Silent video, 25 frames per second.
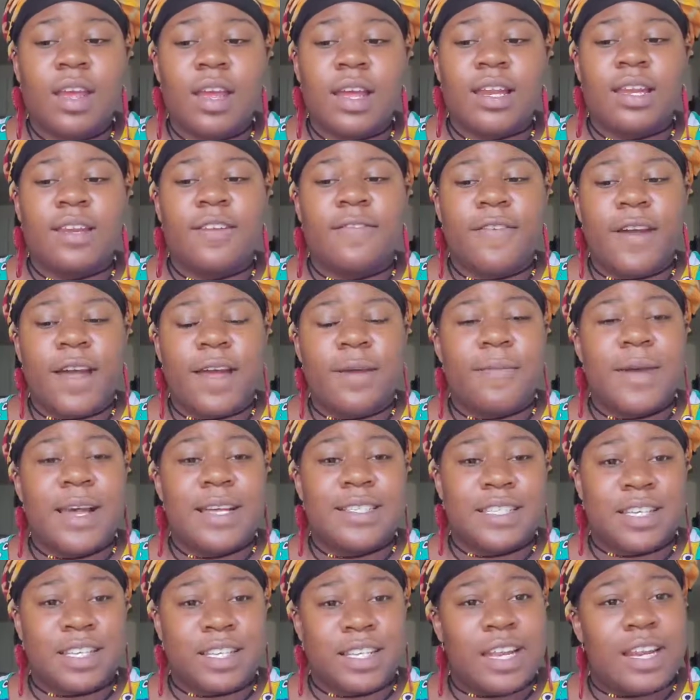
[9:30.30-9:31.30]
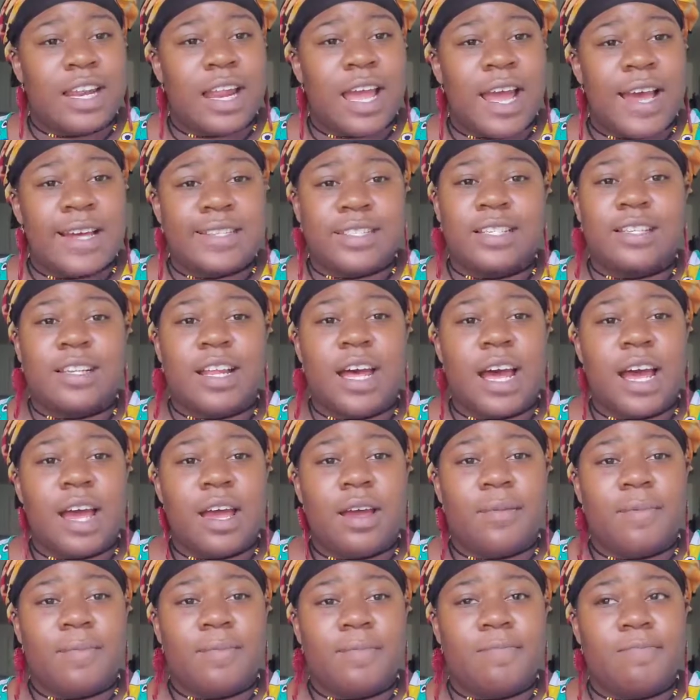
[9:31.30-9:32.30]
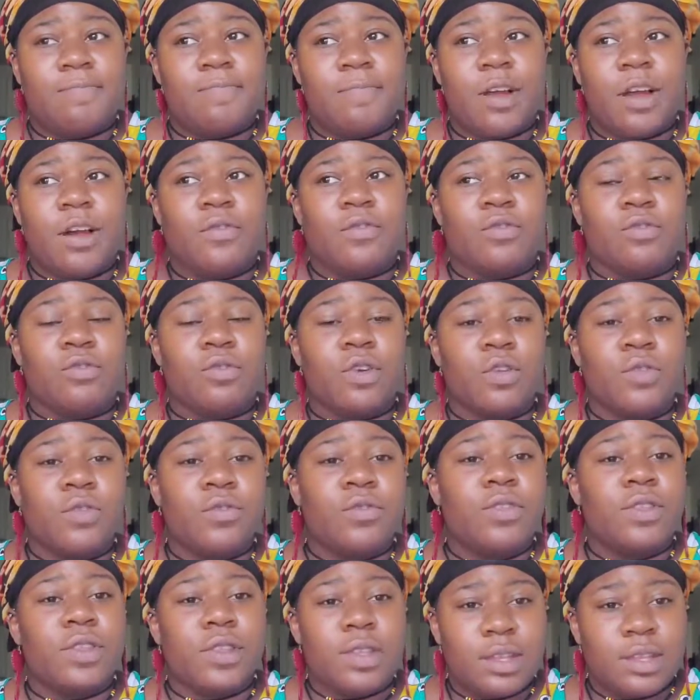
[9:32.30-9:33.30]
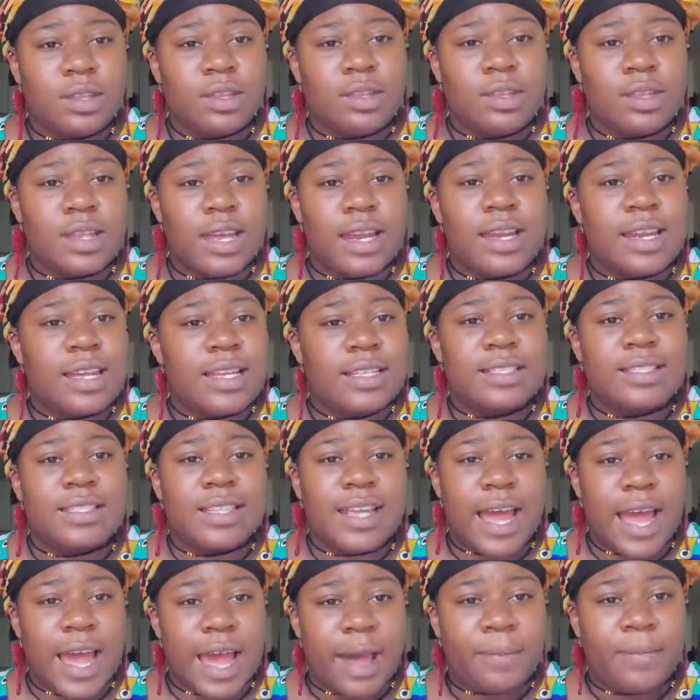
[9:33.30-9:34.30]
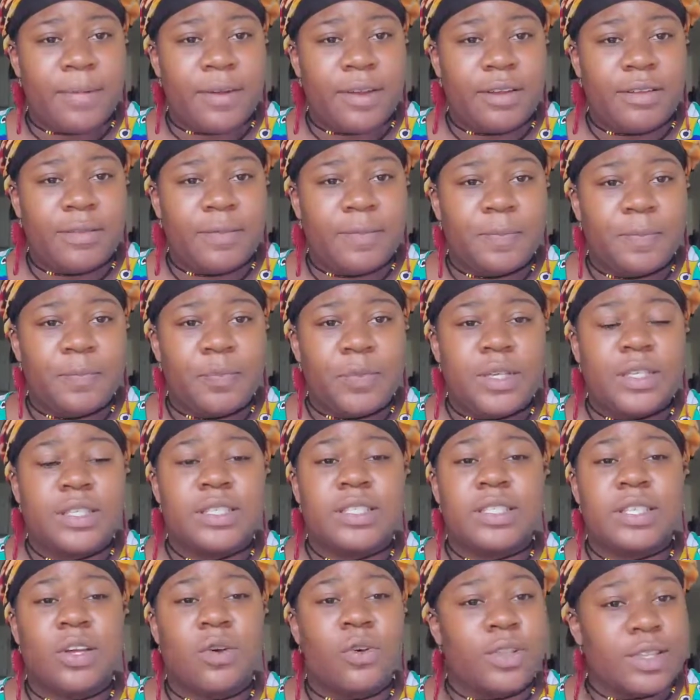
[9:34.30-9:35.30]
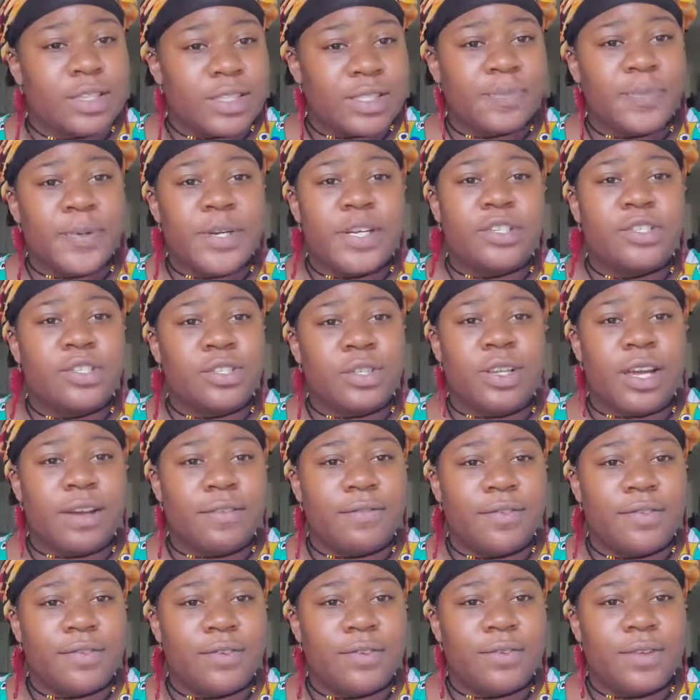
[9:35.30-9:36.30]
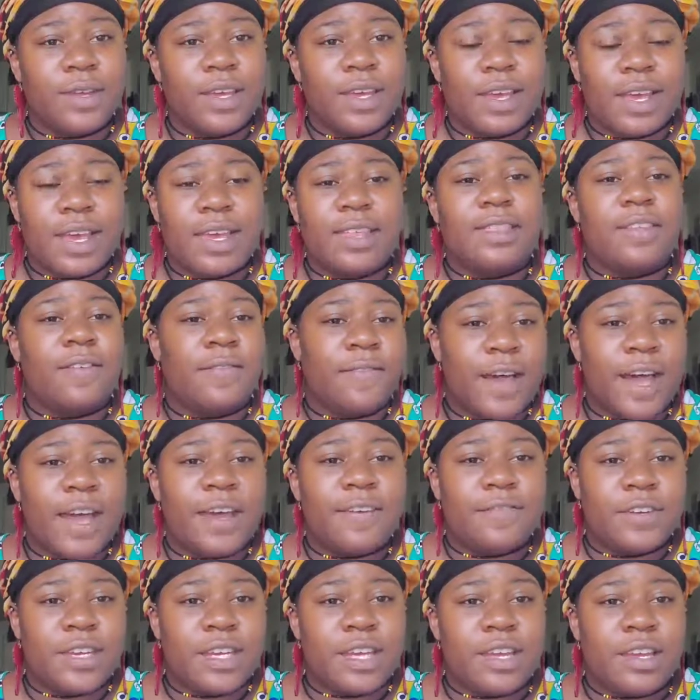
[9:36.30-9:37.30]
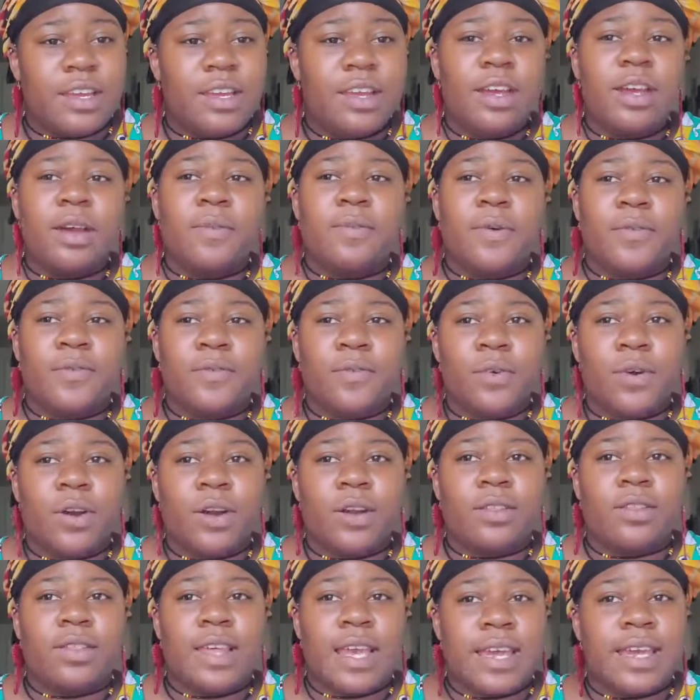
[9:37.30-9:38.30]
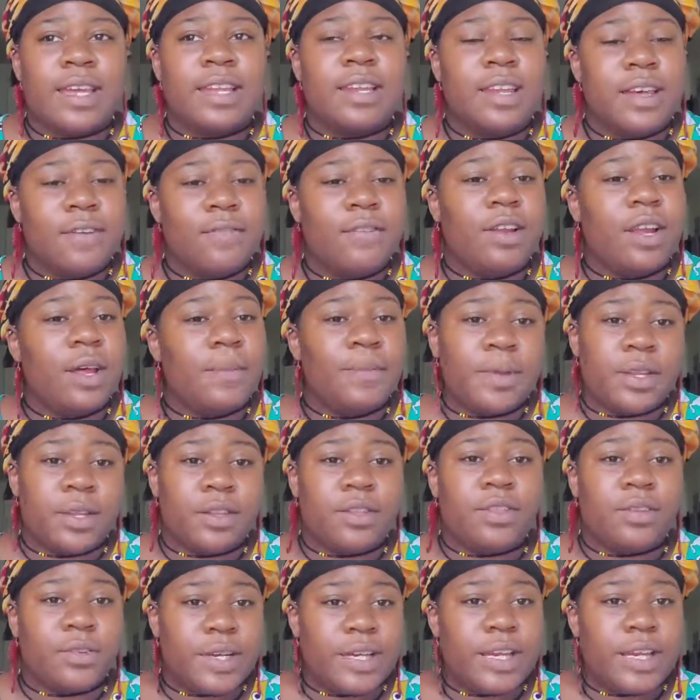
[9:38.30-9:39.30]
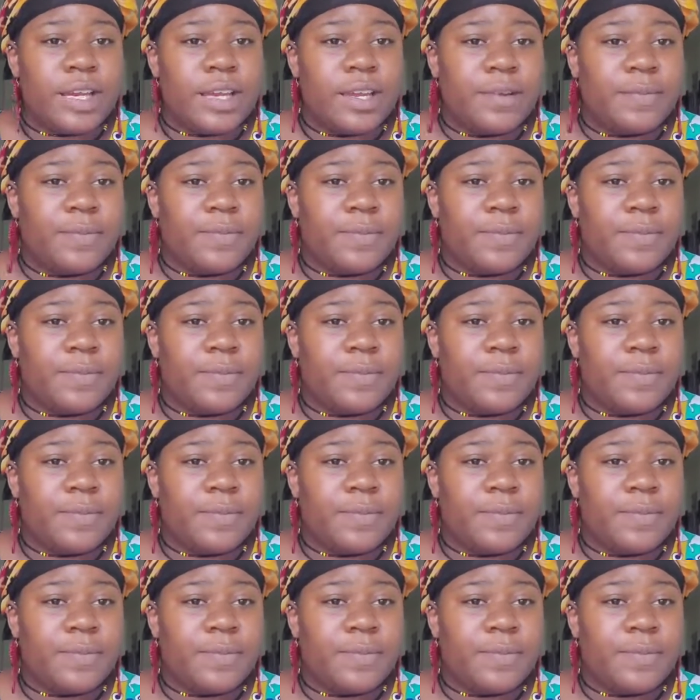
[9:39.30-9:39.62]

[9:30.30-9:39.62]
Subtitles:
Divine masculine has a lot of growth that needs to happen on the spiritual level in the 5D before they can level up in the 3D.